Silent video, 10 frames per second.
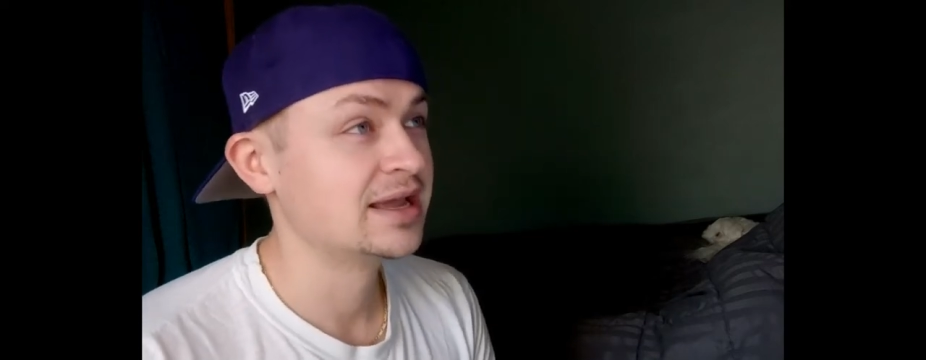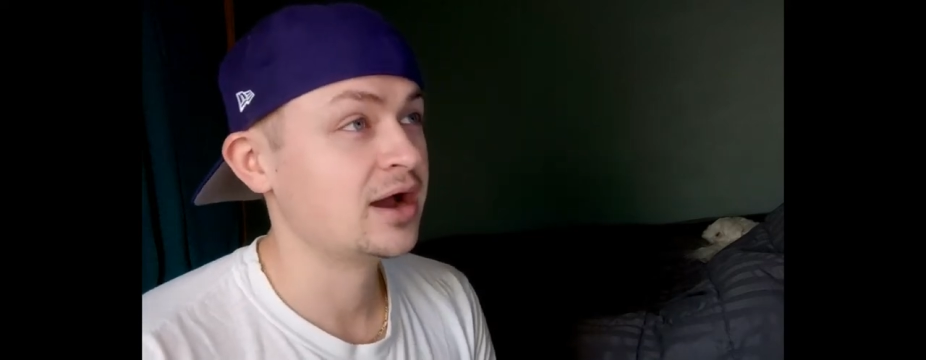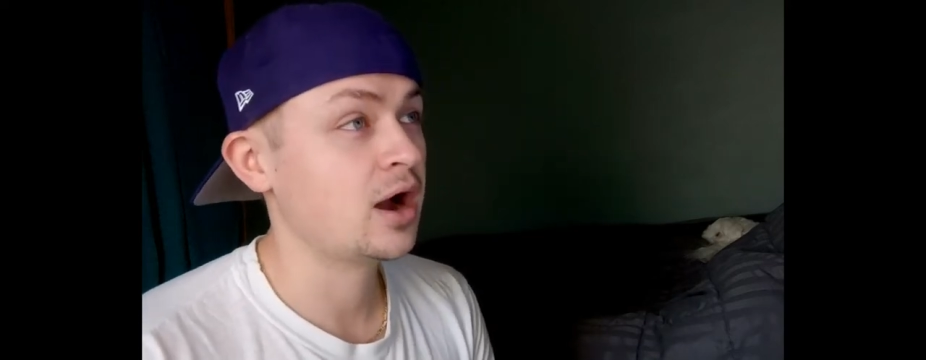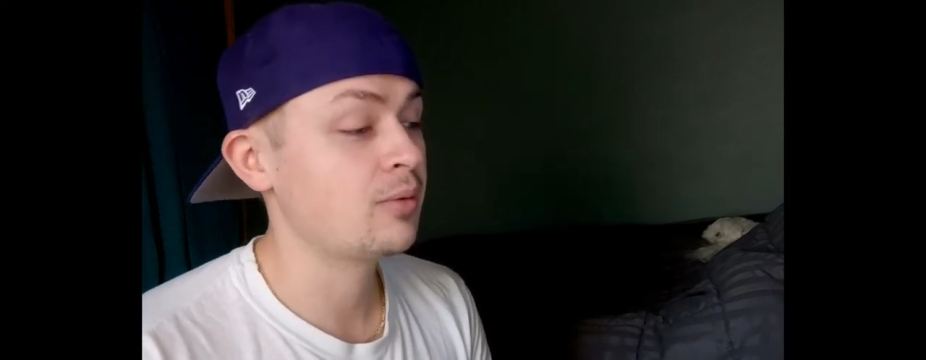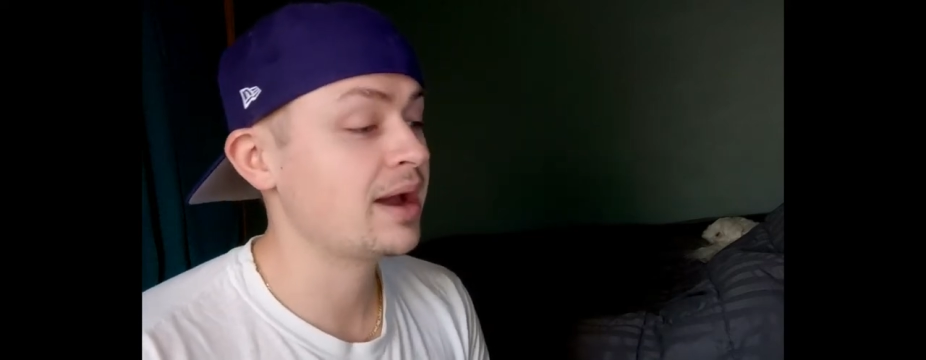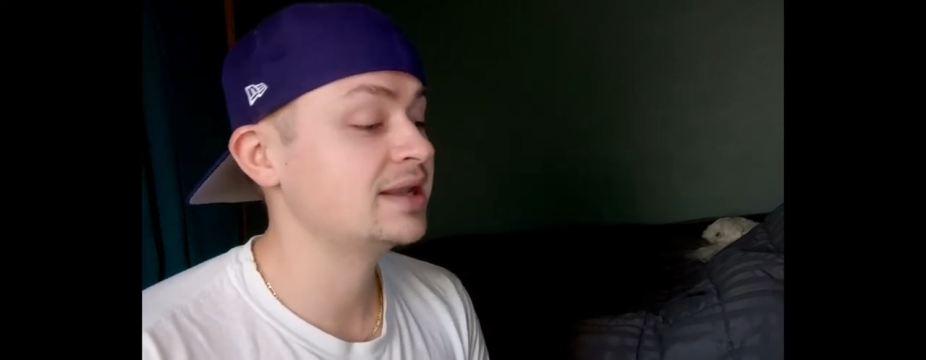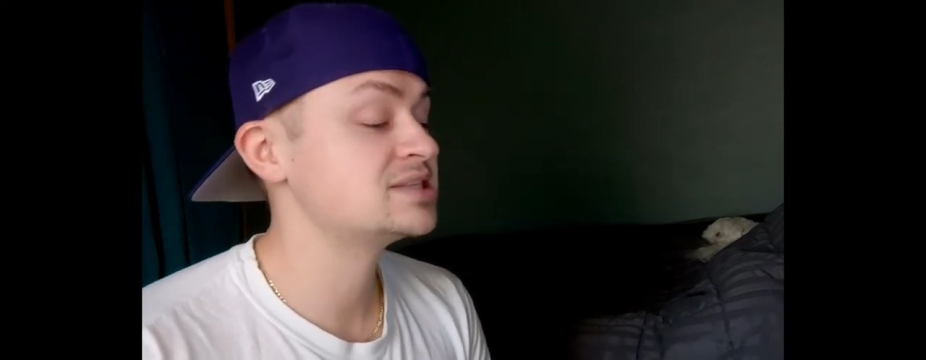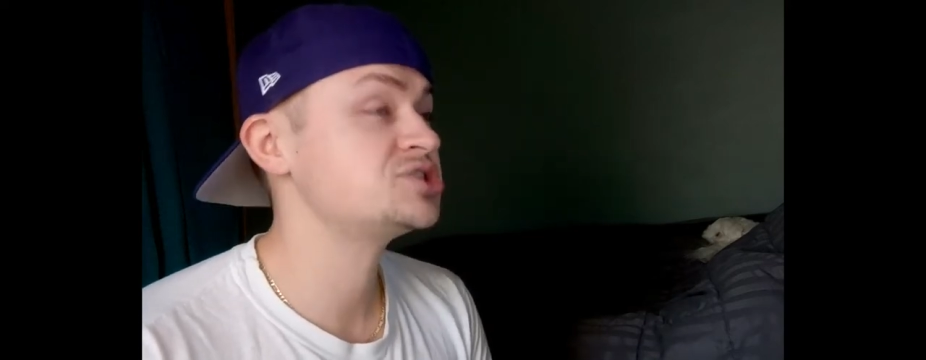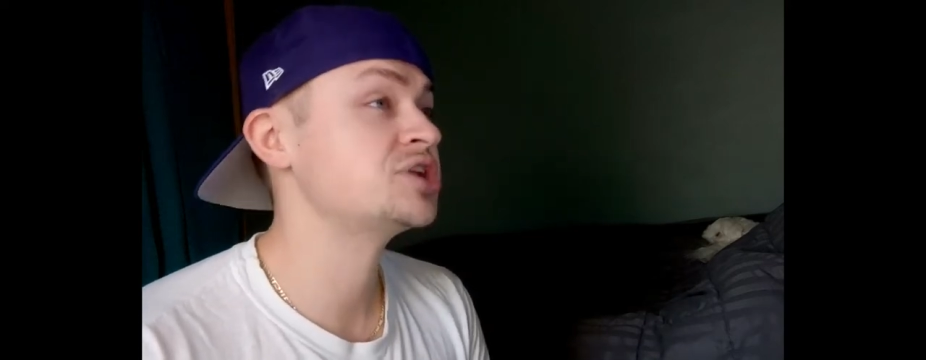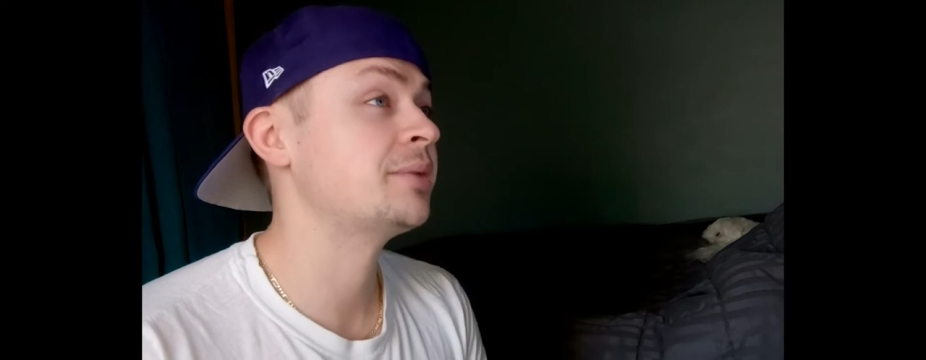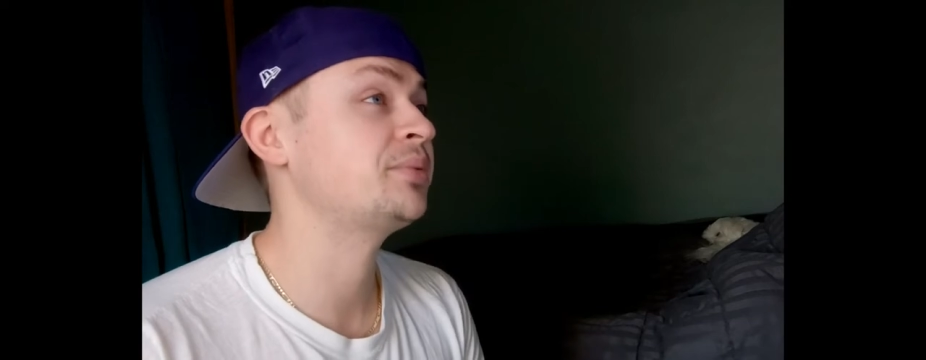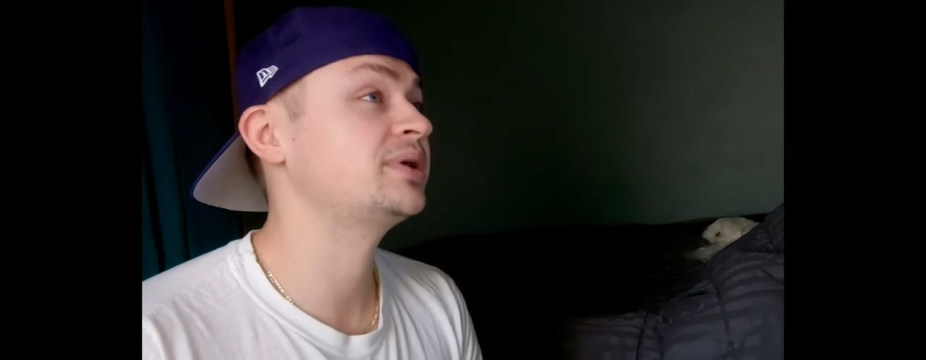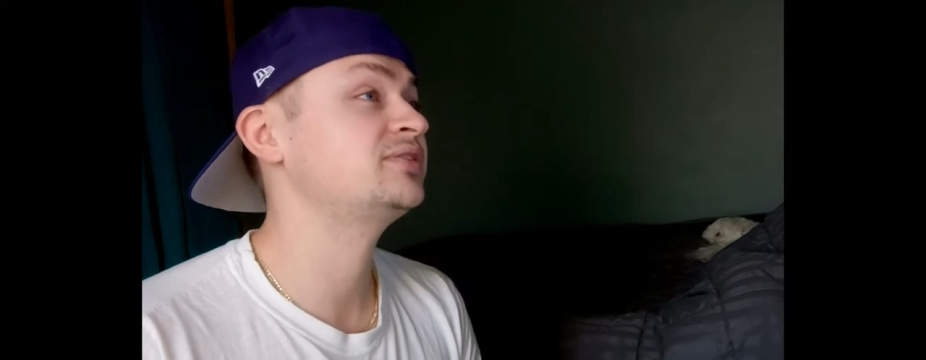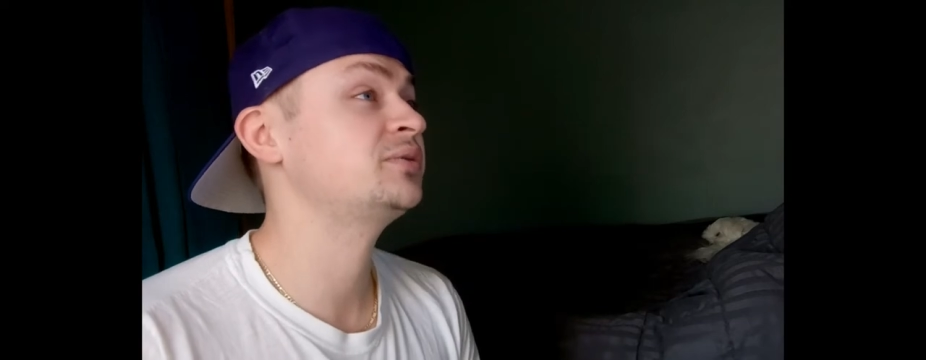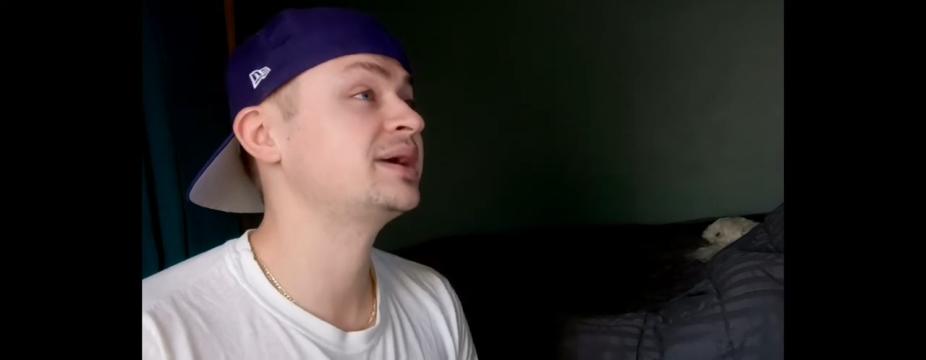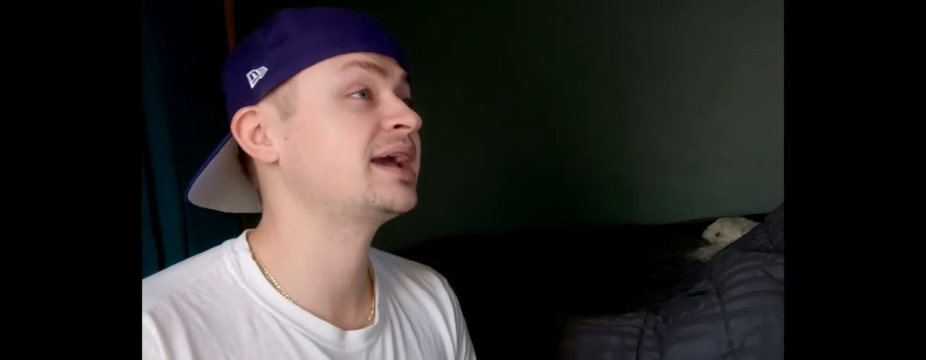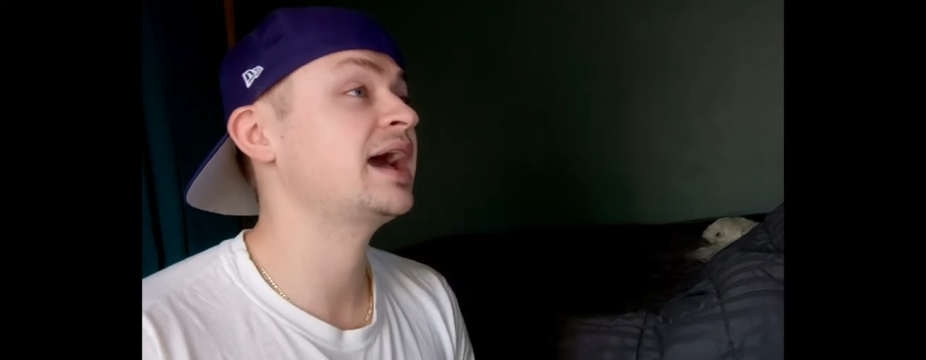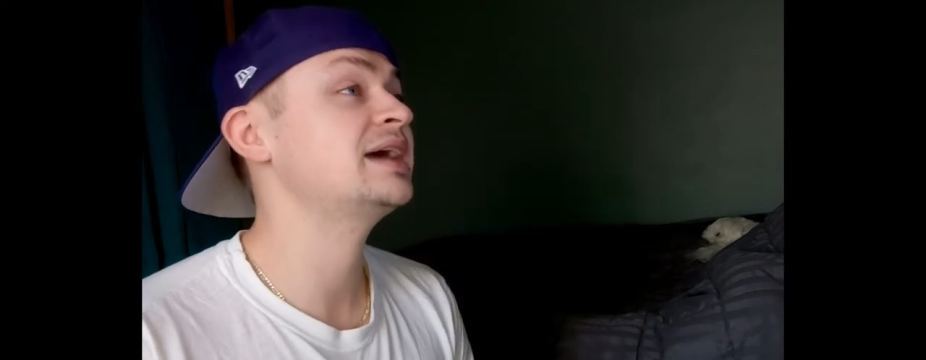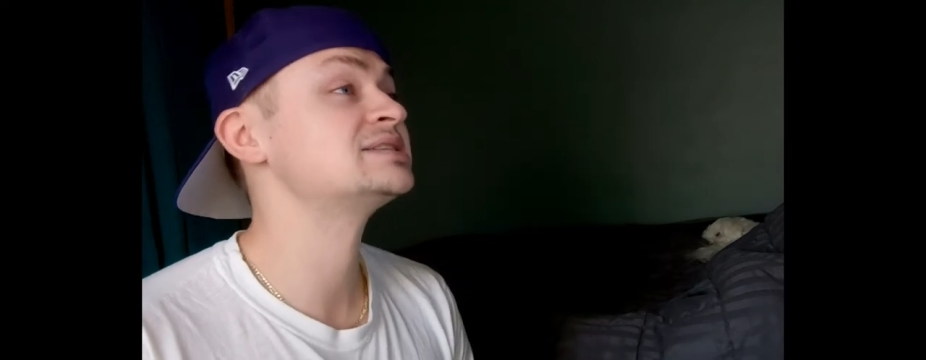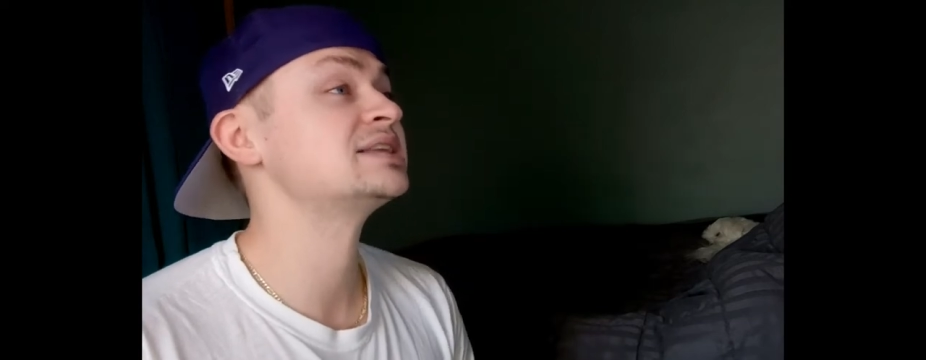All right, let's jump into it, guys.